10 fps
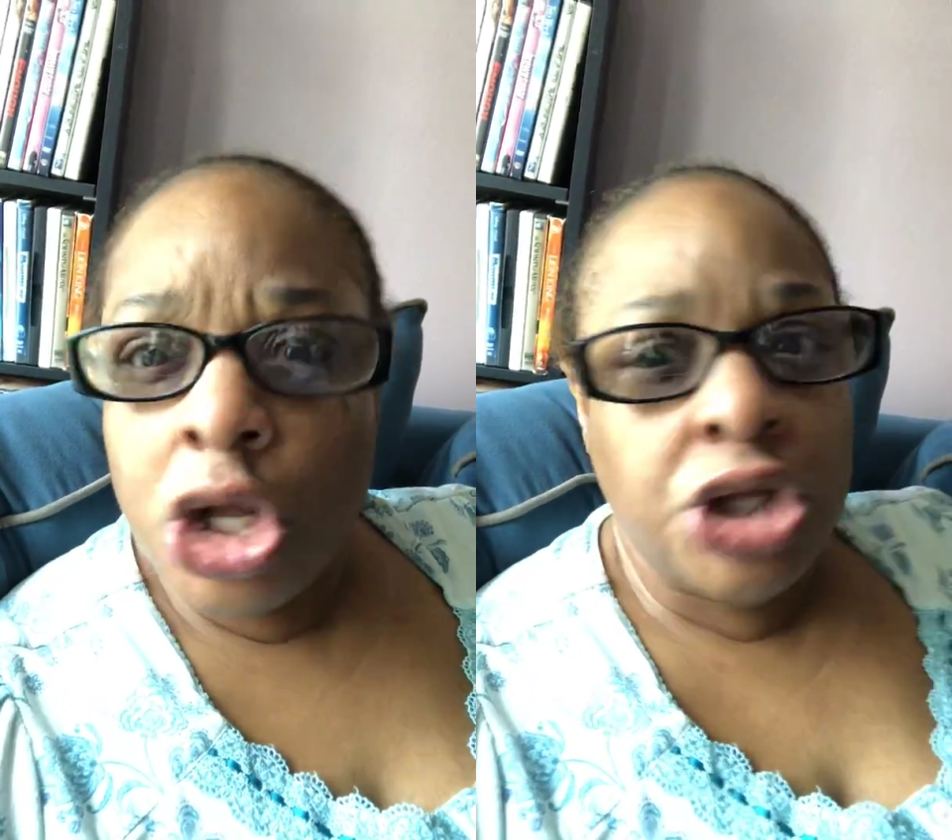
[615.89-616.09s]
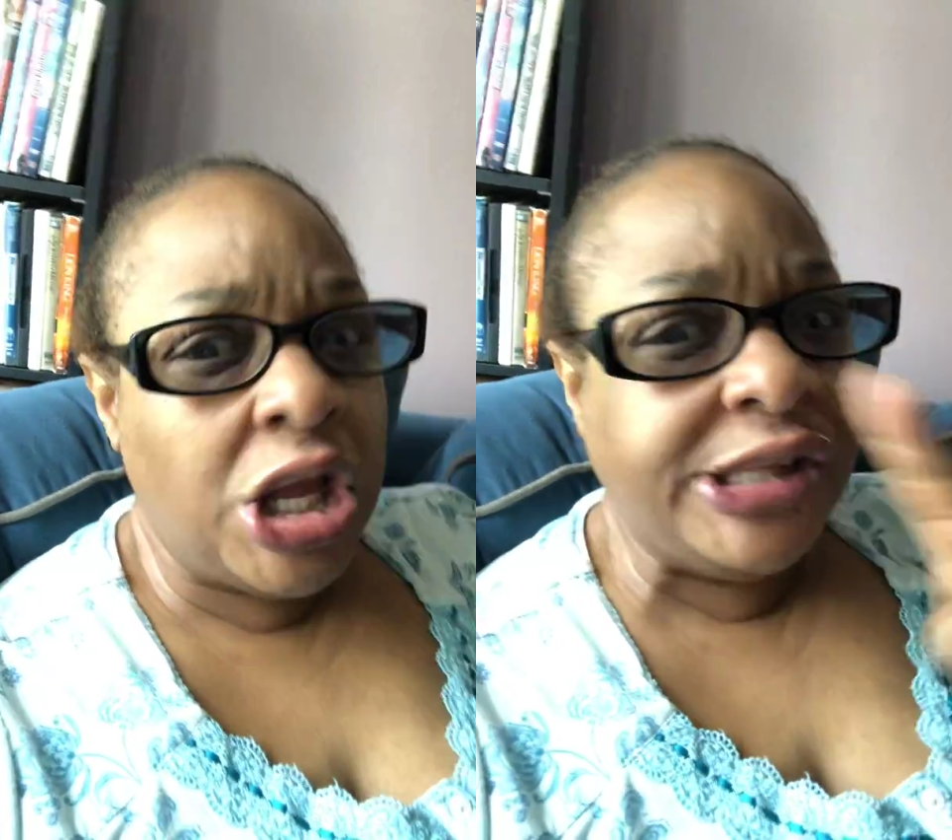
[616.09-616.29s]

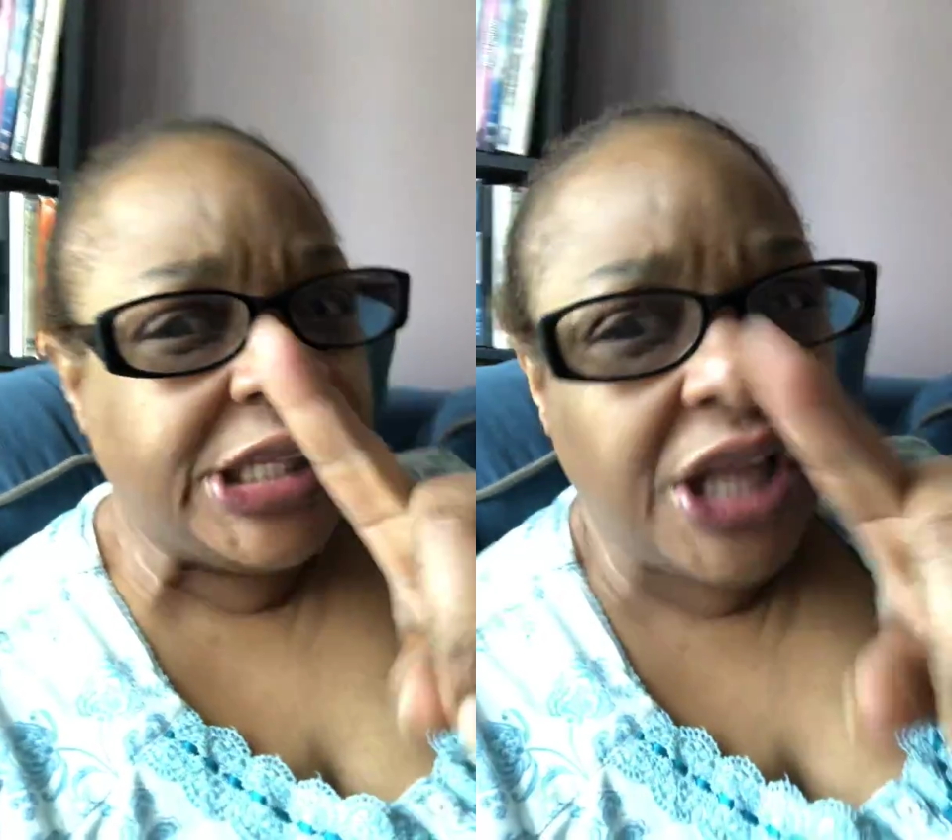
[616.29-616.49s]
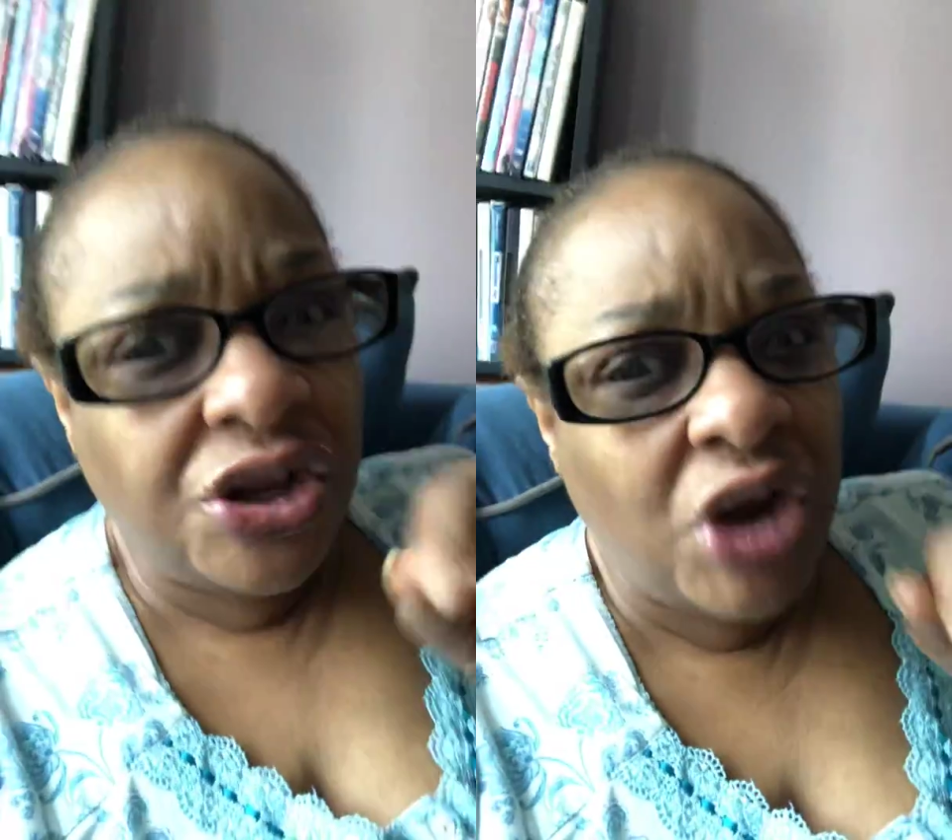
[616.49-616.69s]
Don't sit
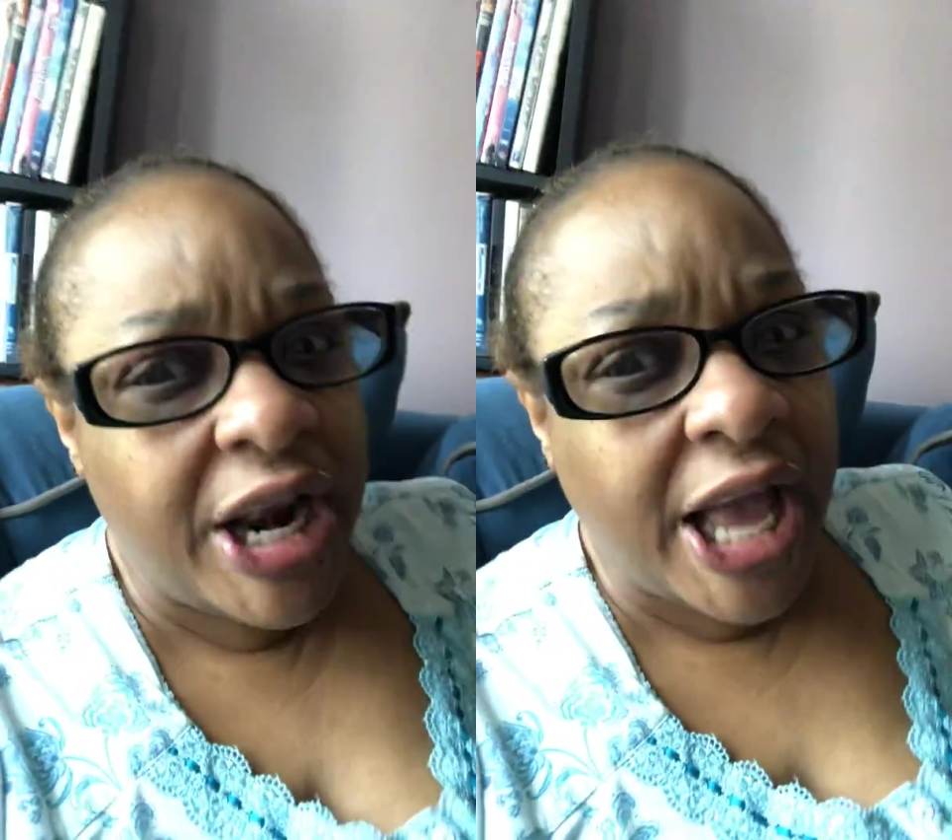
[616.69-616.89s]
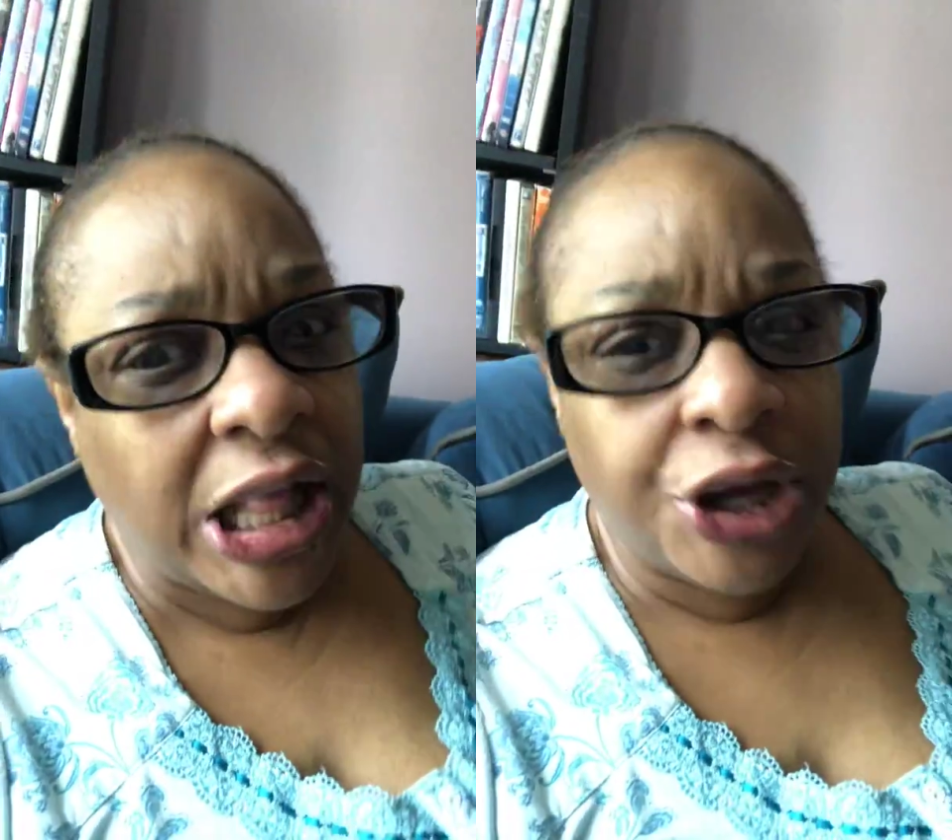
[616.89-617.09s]
there and try to
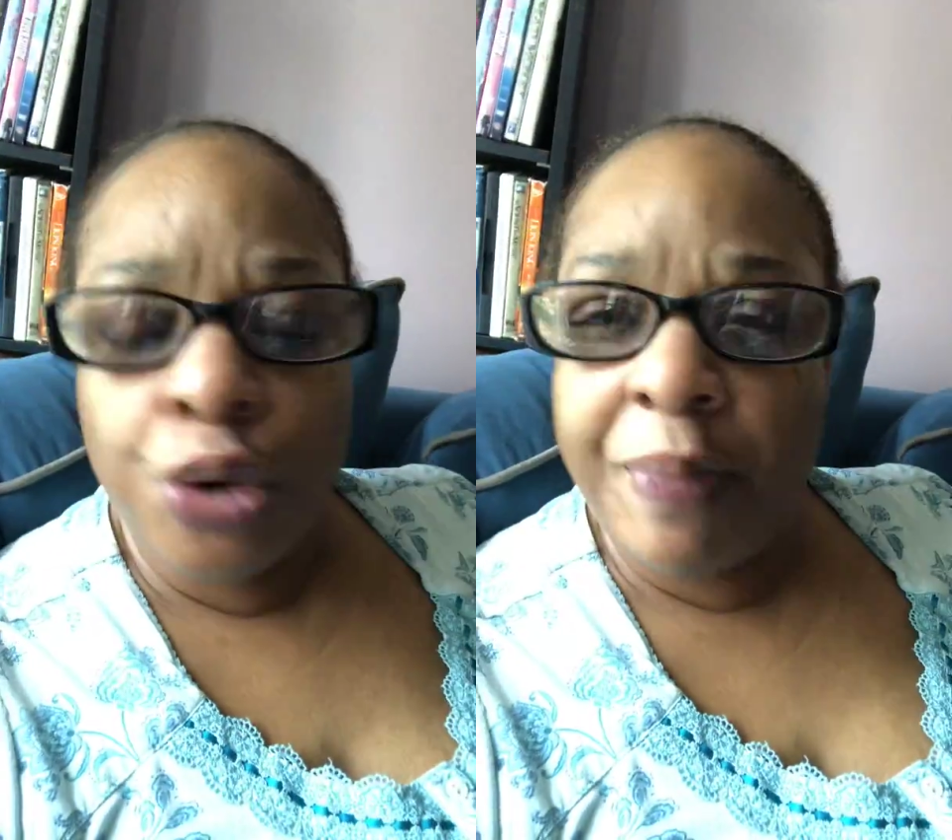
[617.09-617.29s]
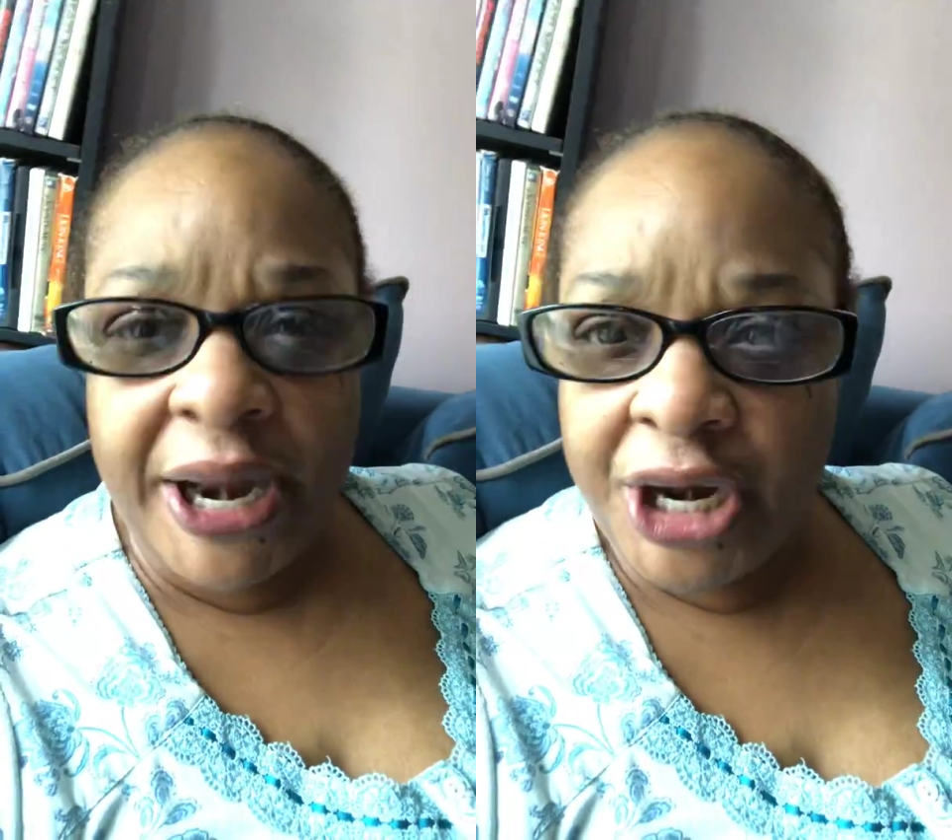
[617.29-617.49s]
act like you
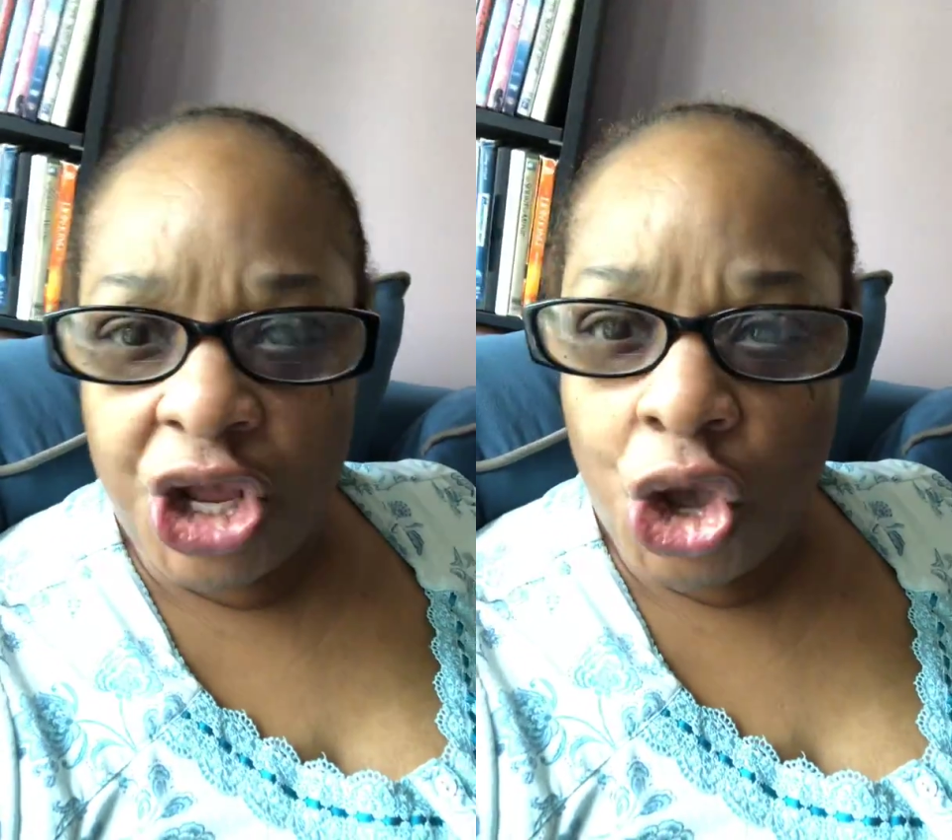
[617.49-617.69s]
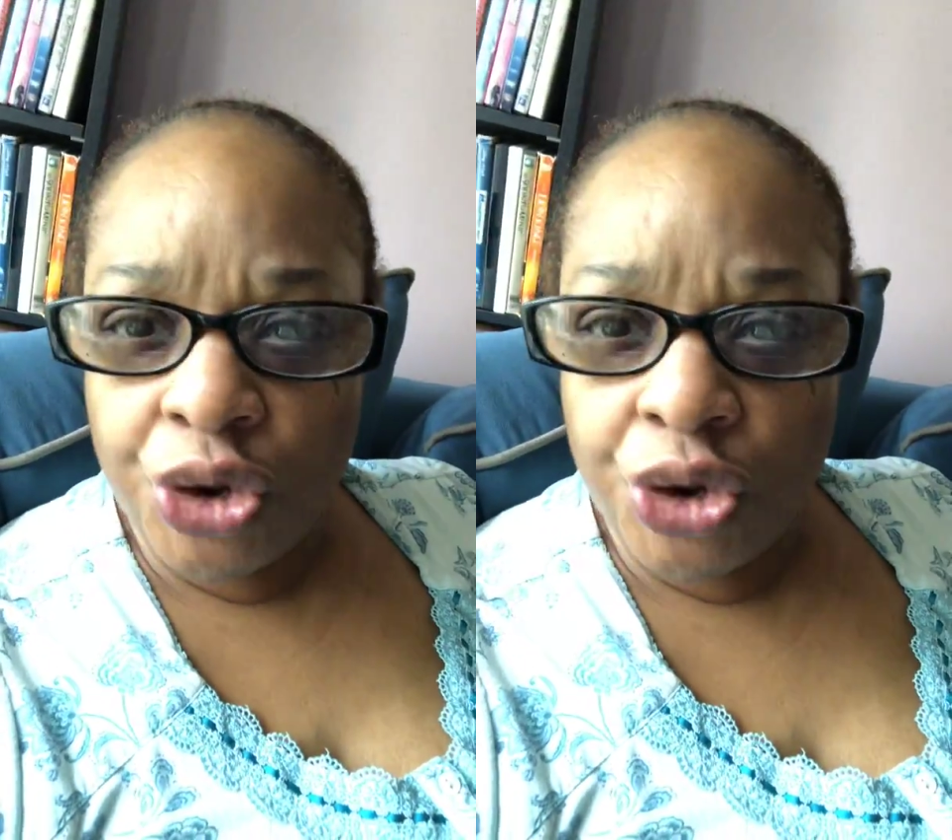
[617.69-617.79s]
better than your